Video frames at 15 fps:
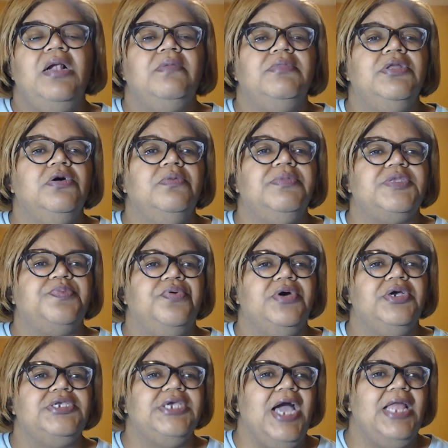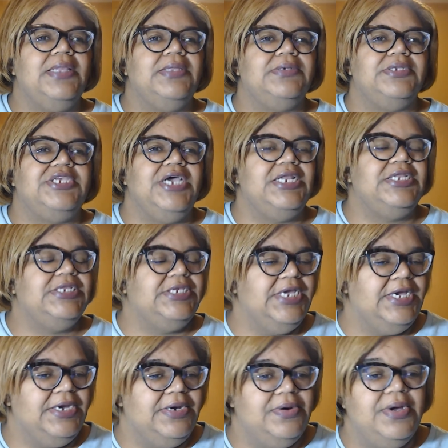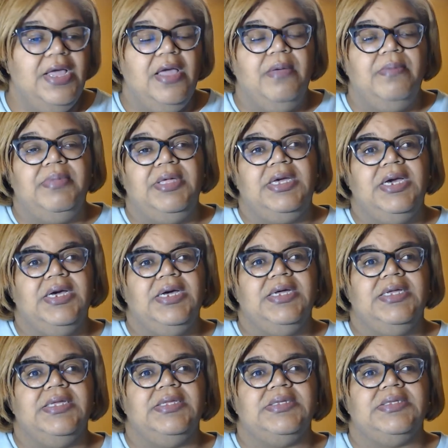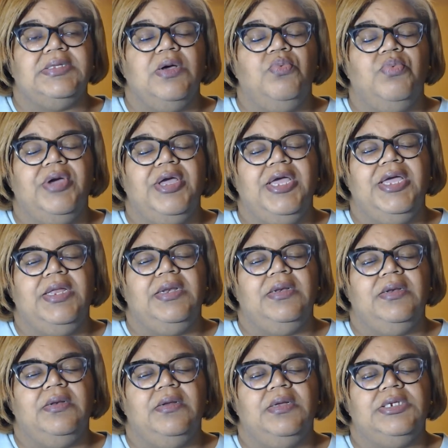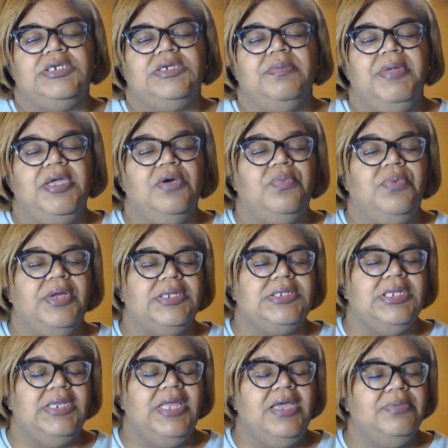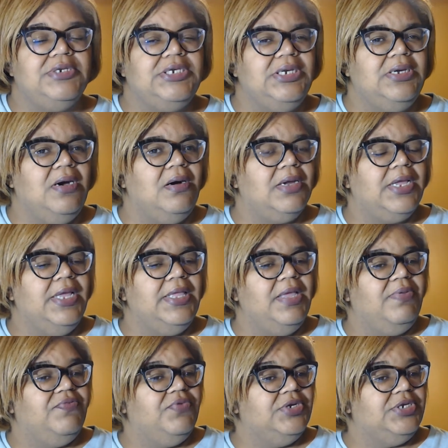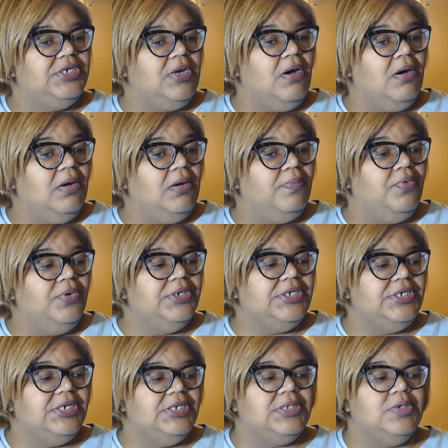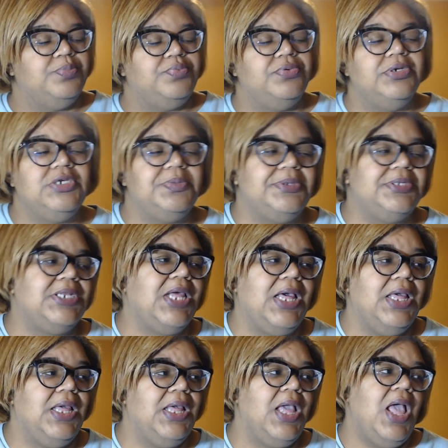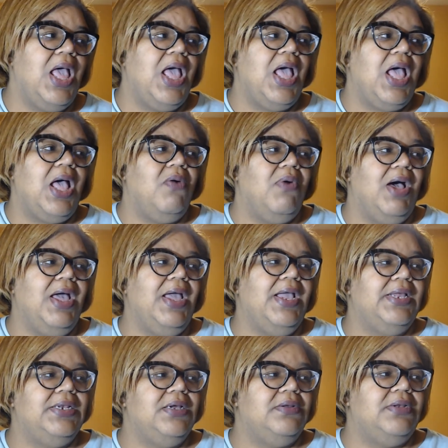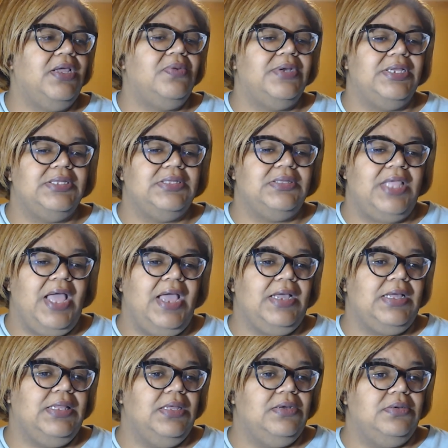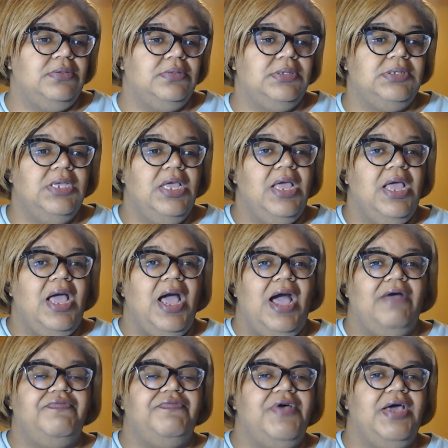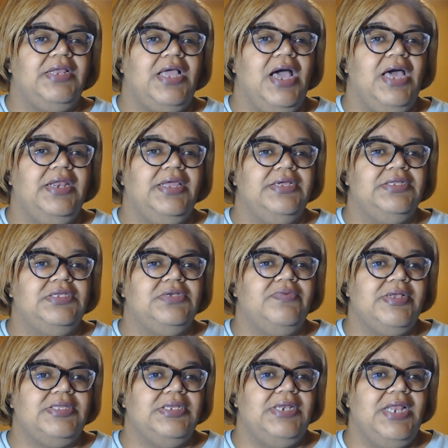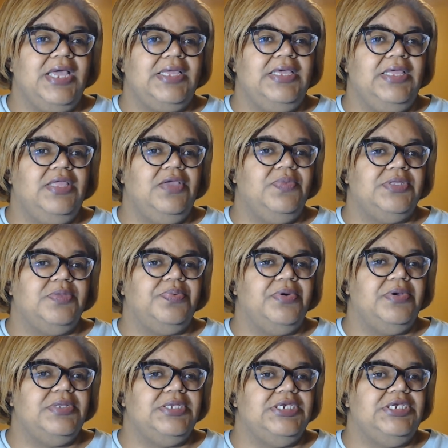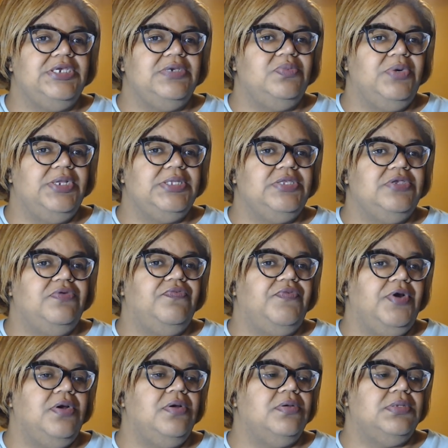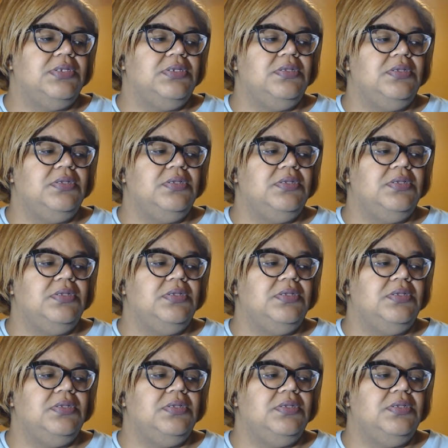Little Miss Portia got a little jelly gel because when Shamia went into labor, she called Kenya before she called Portia. And so Portia was like, oh, I ain't know they were that close. I find it kind of interesting that Kenya was the person she went to first